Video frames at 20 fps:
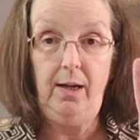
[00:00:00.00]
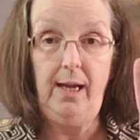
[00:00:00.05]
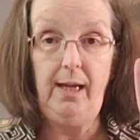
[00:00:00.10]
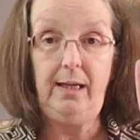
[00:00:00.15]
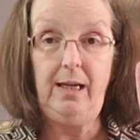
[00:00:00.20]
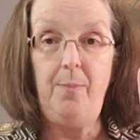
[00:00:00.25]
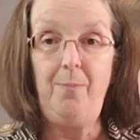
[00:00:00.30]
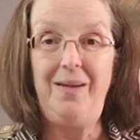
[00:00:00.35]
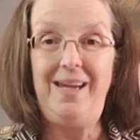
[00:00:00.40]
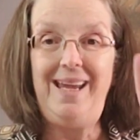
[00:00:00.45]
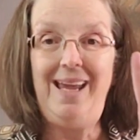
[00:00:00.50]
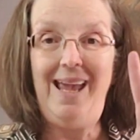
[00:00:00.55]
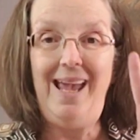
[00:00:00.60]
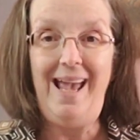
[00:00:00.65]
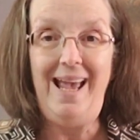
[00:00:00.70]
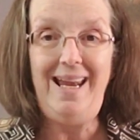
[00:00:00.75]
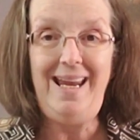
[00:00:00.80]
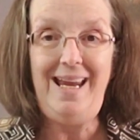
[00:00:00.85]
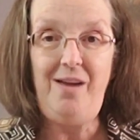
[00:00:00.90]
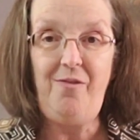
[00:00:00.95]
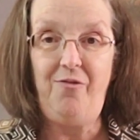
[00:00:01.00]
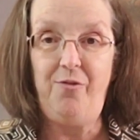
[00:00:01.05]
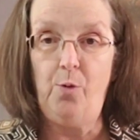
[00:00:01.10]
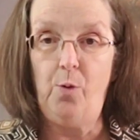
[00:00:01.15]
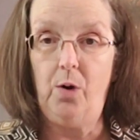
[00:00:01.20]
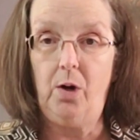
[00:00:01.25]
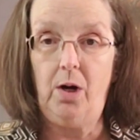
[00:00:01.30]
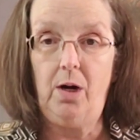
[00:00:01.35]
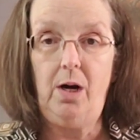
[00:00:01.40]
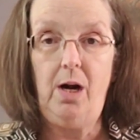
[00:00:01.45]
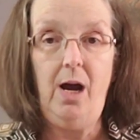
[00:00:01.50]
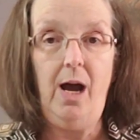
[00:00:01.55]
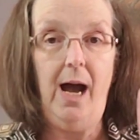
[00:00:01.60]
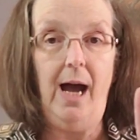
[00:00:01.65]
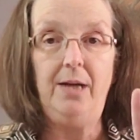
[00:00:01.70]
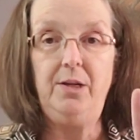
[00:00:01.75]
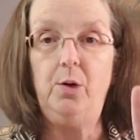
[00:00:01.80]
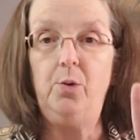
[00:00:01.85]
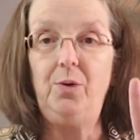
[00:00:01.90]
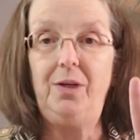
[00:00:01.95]
It can be any 4.
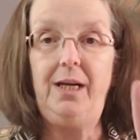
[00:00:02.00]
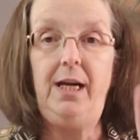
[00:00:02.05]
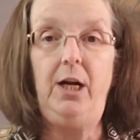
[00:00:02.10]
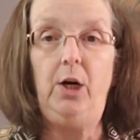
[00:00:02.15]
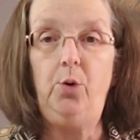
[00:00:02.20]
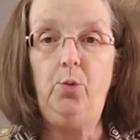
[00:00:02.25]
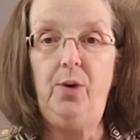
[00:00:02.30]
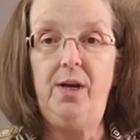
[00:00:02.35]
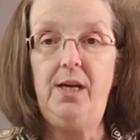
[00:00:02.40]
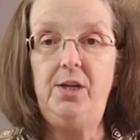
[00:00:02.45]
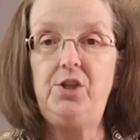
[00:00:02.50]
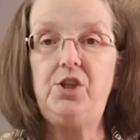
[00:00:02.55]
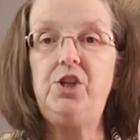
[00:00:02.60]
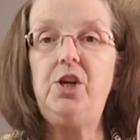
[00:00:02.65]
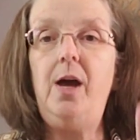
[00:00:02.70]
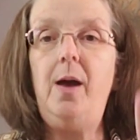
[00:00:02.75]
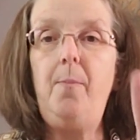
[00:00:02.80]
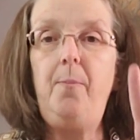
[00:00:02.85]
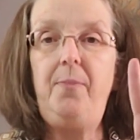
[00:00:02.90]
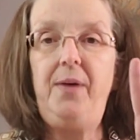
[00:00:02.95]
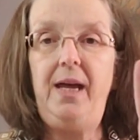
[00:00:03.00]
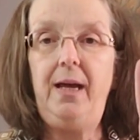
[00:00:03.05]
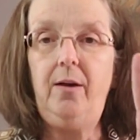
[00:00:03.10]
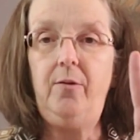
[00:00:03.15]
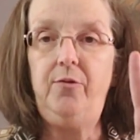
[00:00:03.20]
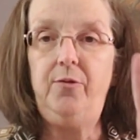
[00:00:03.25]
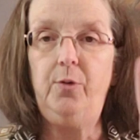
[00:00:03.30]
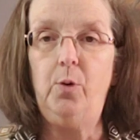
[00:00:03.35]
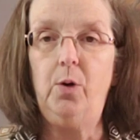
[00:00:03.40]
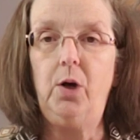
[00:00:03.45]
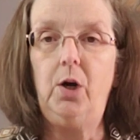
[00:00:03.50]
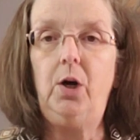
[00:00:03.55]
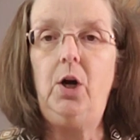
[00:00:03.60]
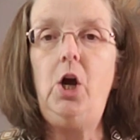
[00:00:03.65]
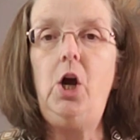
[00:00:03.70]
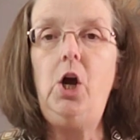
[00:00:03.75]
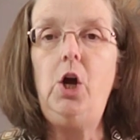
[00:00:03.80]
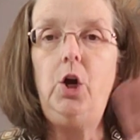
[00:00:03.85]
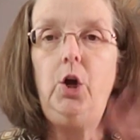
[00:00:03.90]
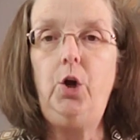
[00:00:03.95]
I don't care which. Pick 4.
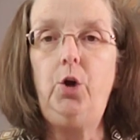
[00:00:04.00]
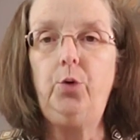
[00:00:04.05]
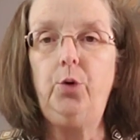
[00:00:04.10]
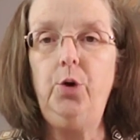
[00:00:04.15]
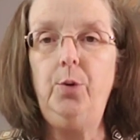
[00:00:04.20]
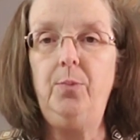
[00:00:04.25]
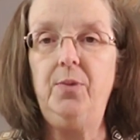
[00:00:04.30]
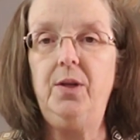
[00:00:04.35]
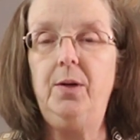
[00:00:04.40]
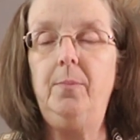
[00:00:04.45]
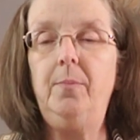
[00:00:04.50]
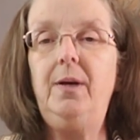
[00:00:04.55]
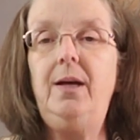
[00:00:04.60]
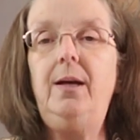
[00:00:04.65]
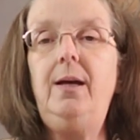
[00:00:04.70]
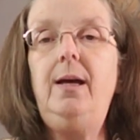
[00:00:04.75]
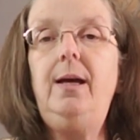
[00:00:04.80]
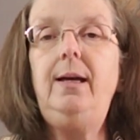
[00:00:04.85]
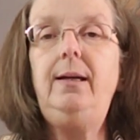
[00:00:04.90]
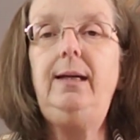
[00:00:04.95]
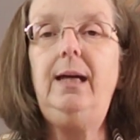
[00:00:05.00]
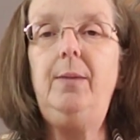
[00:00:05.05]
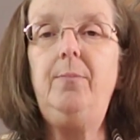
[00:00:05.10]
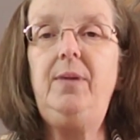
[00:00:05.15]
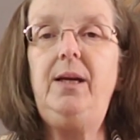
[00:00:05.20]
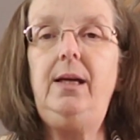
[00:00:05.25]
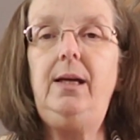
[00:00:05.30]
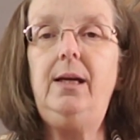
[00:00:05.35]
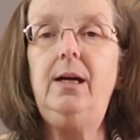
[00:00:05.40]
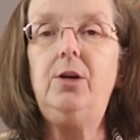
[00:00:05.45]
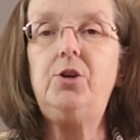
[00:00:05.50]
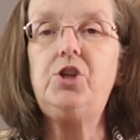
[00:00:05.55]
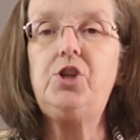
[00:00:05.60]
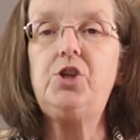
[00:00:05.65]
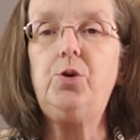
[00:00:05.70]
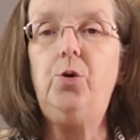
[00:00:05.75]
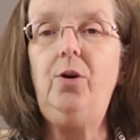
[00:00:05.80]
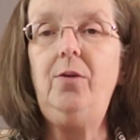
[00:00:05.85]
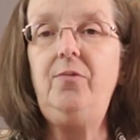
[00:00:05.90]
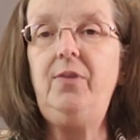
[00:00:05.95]
Groom them. Get me a
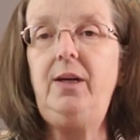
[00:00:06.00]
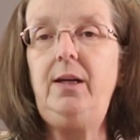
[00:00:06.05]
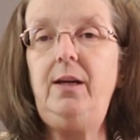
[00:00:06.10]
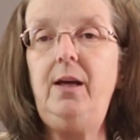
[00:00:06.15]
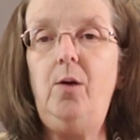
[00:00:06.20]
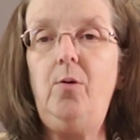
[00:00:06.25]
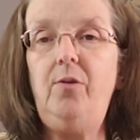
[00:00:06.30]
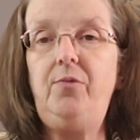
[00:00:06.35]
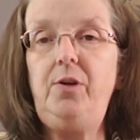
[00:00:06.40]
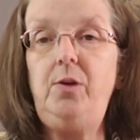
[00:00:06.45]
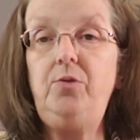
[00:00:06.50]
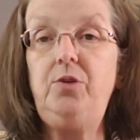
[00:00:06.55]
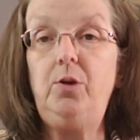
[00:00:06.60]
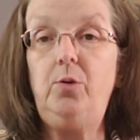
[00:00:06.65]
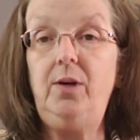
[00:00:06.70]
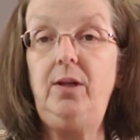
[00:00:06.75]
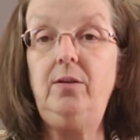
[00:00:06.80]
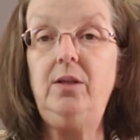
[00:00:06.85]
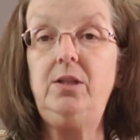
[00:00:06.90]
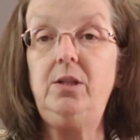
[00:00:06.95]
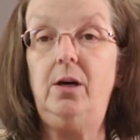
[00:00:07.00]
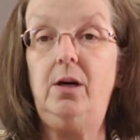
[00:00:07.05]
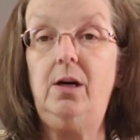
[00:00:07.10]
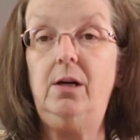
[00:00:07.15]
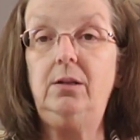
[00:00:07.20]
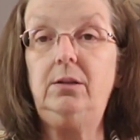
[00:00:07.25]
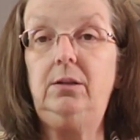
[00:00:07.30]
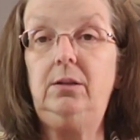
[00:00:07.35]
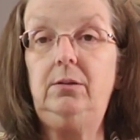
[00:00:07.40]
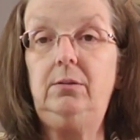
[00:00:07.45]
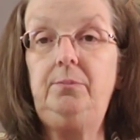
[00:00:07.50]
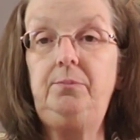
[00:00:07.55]
short video of you doing the dog.